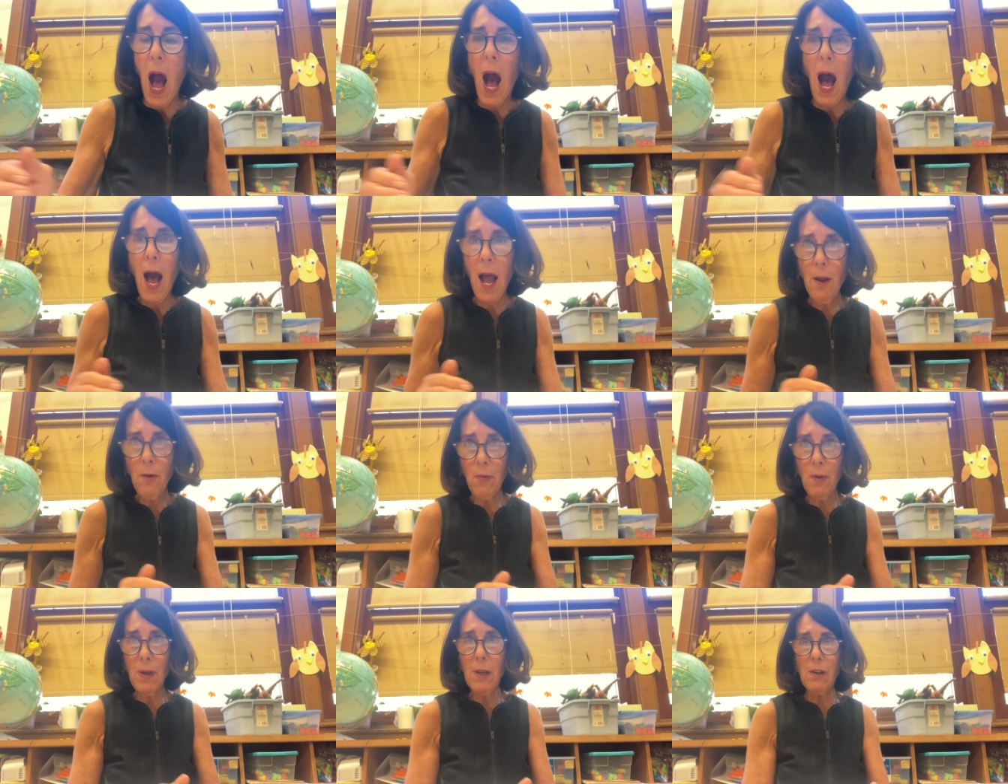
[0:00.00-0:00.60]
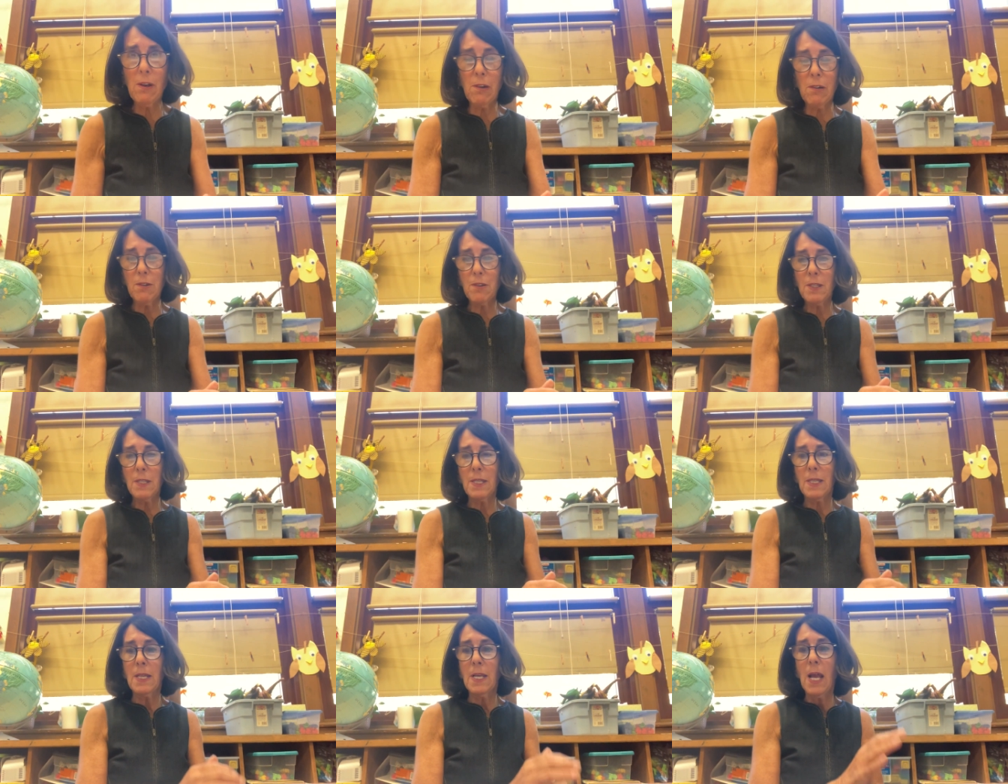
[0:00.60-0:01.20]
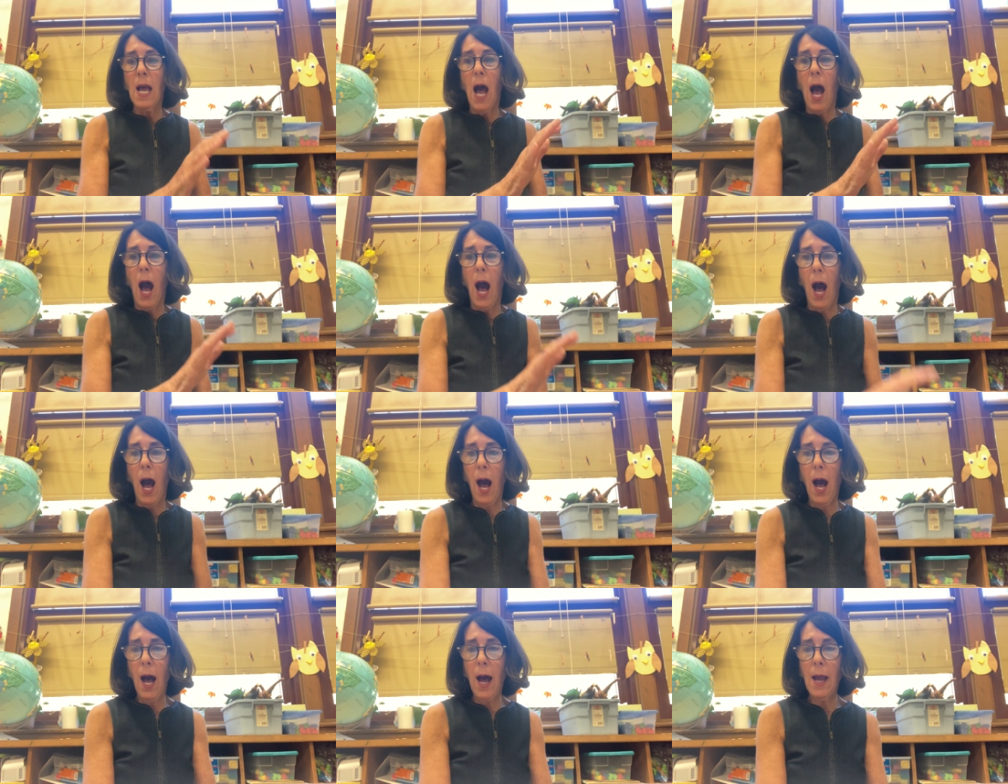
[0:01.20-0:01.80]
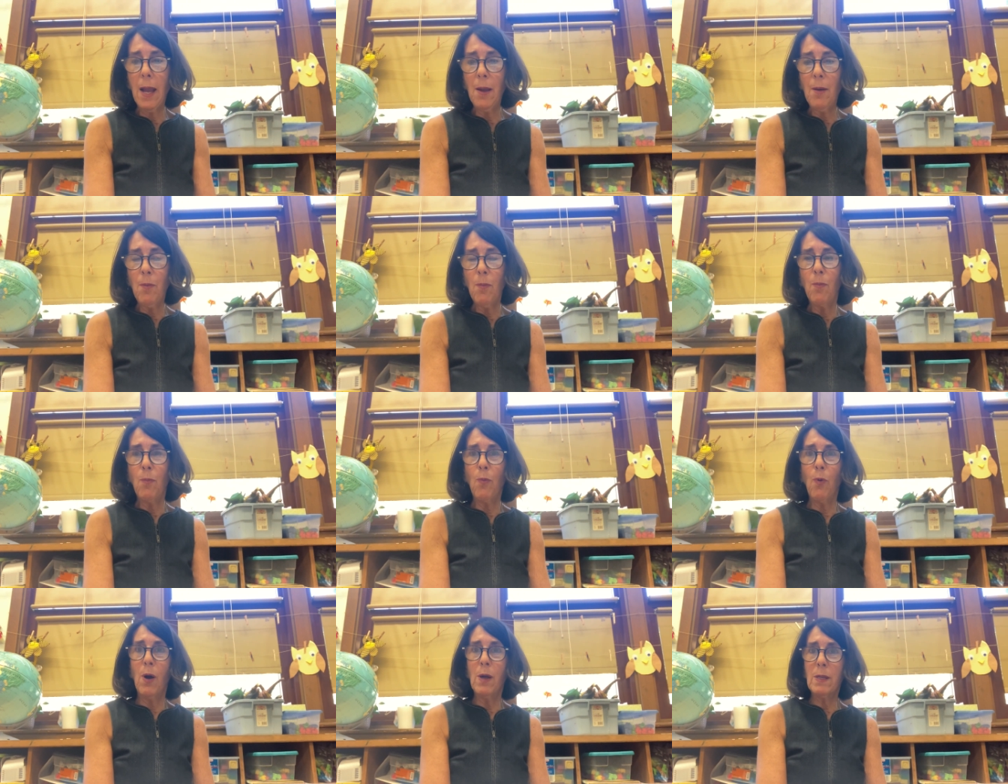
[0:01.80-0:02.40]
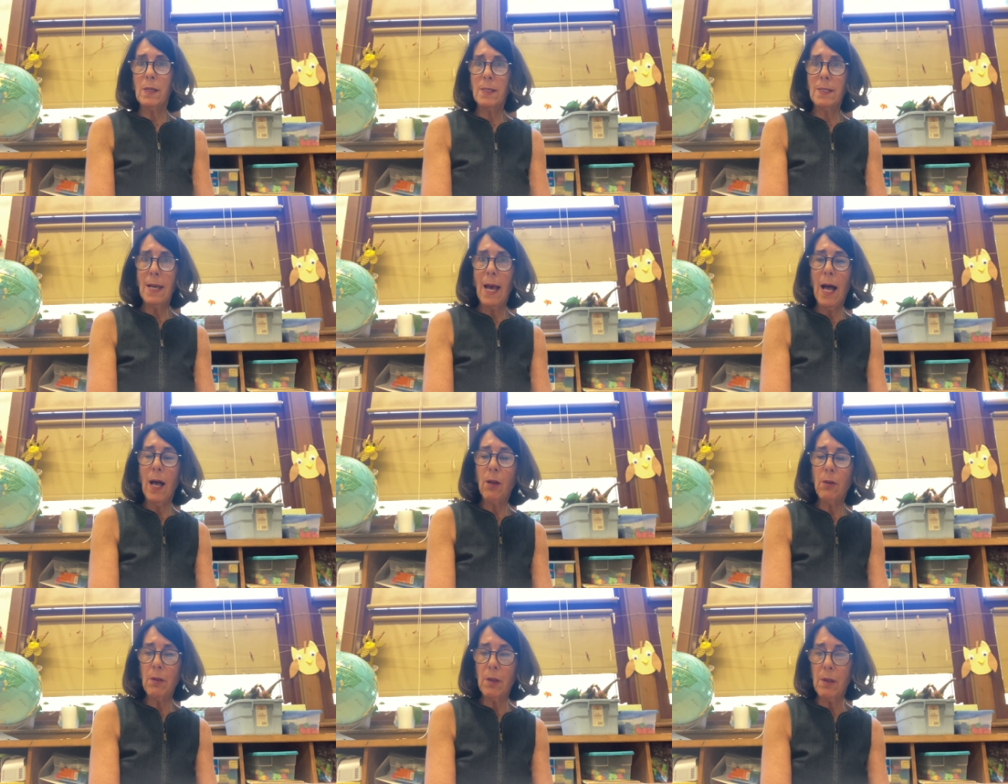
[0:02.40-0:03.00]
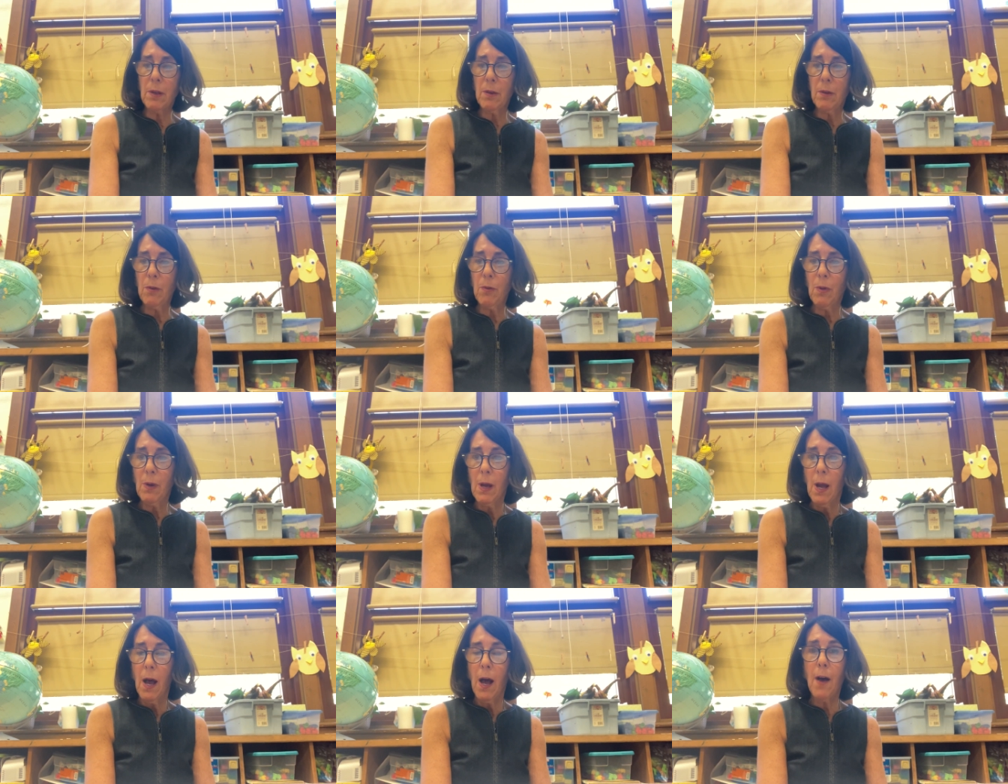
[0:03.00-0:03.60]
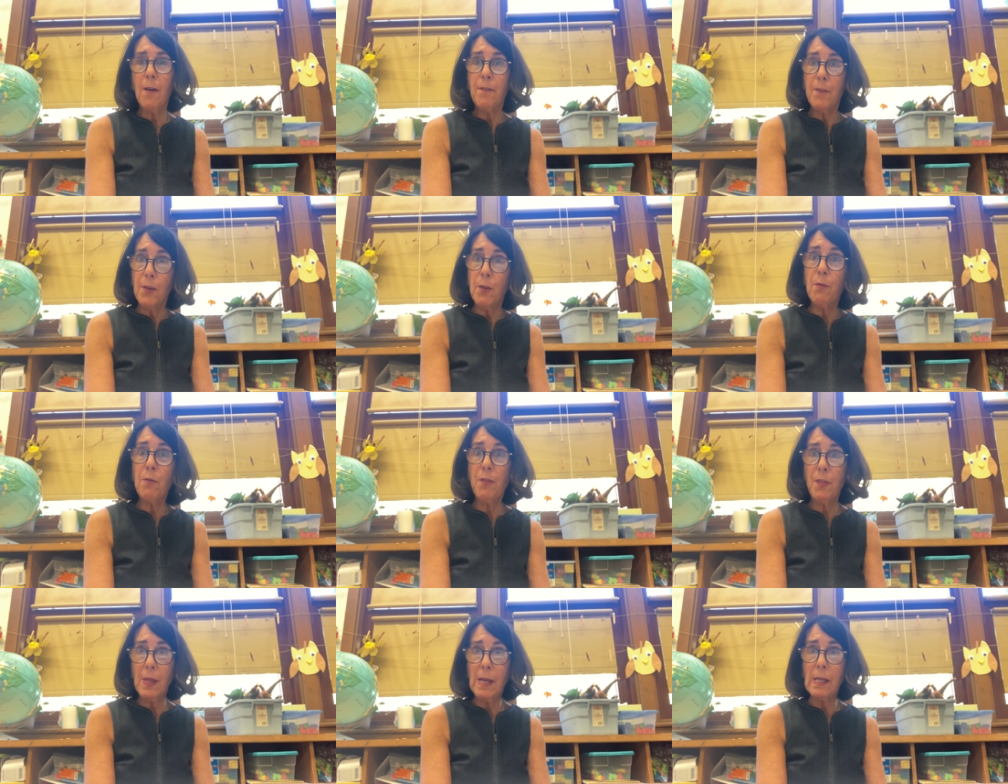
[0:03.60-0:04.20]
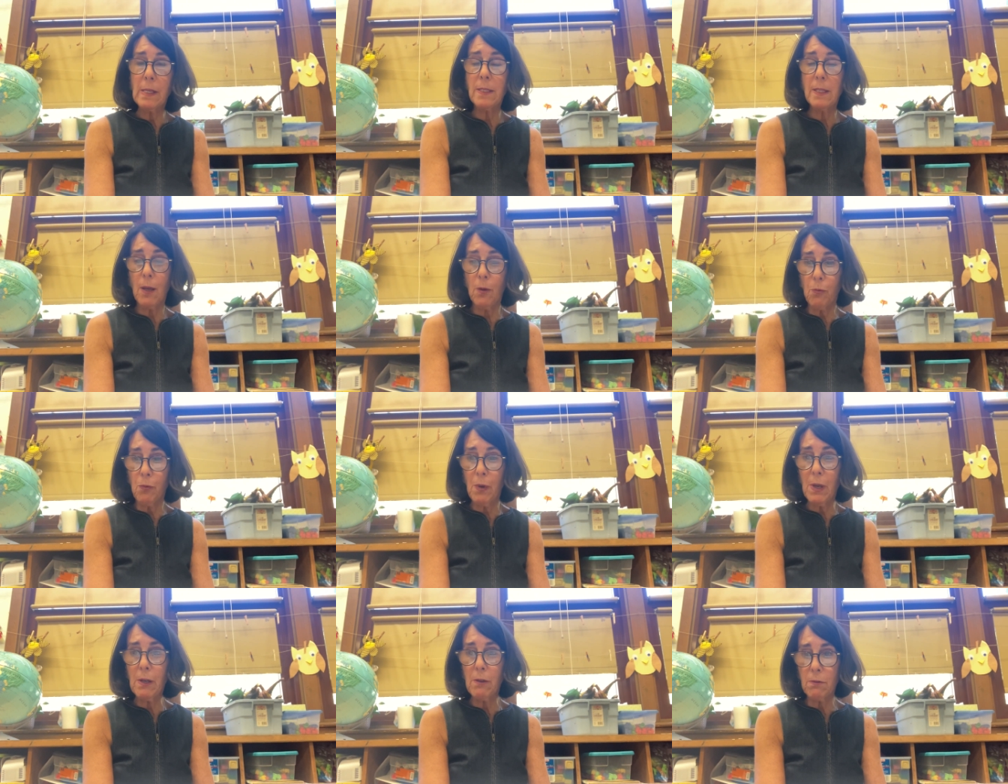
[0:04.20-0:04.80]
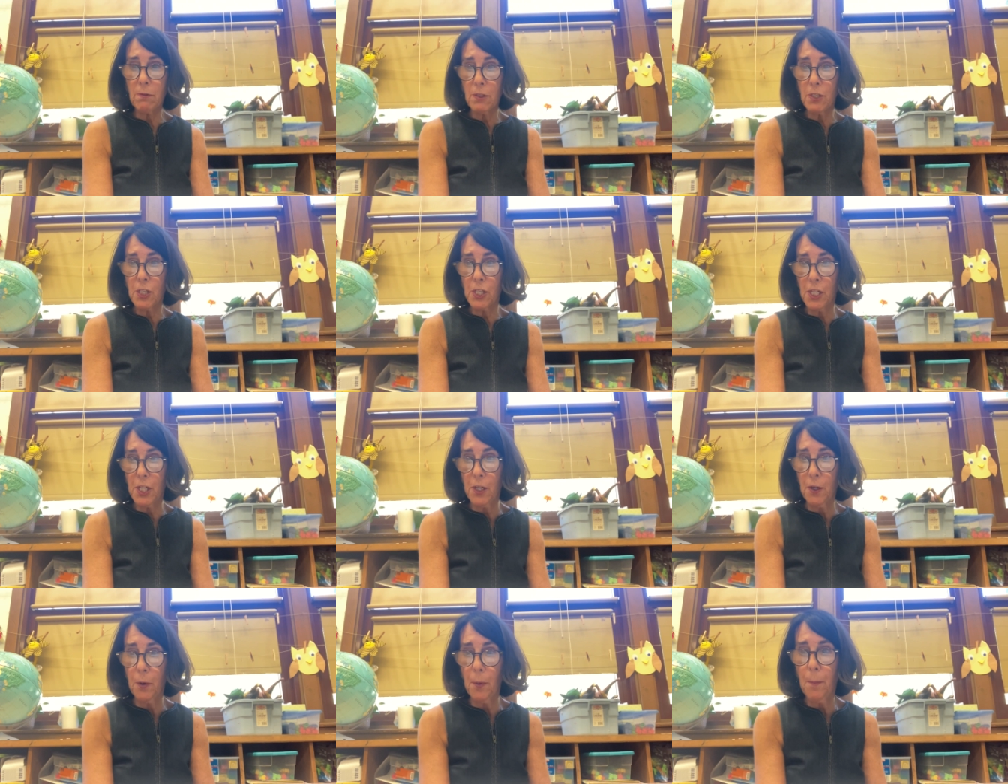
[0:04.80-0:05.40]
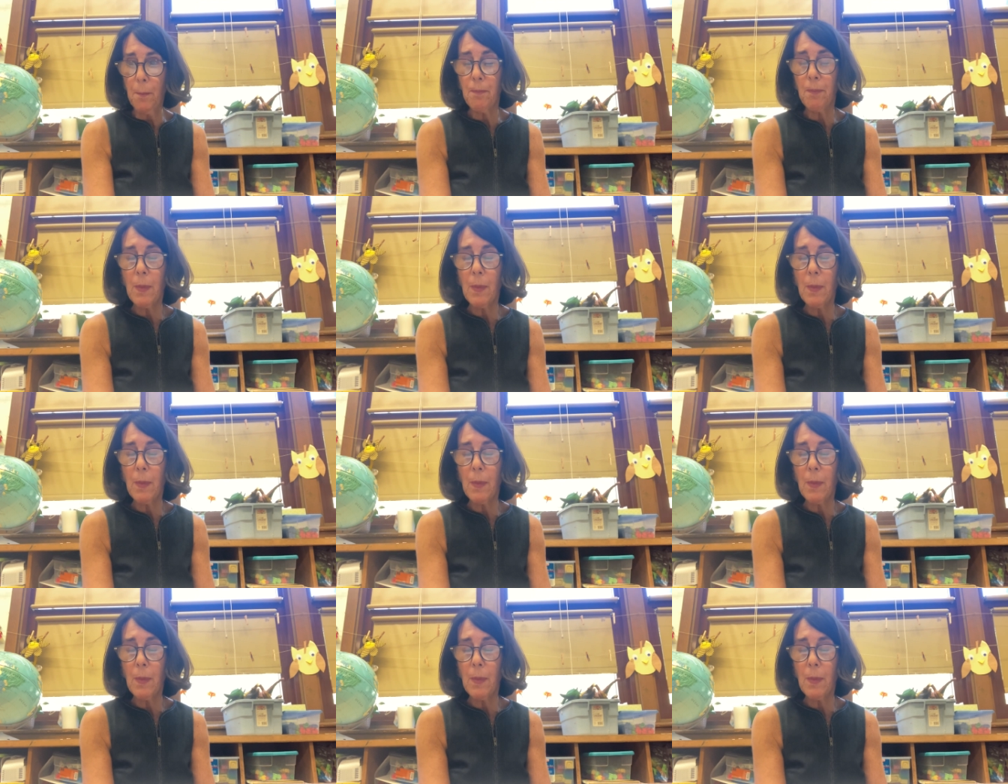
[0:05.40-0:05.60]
Hi, readers. I want to tell you a few things that readers do.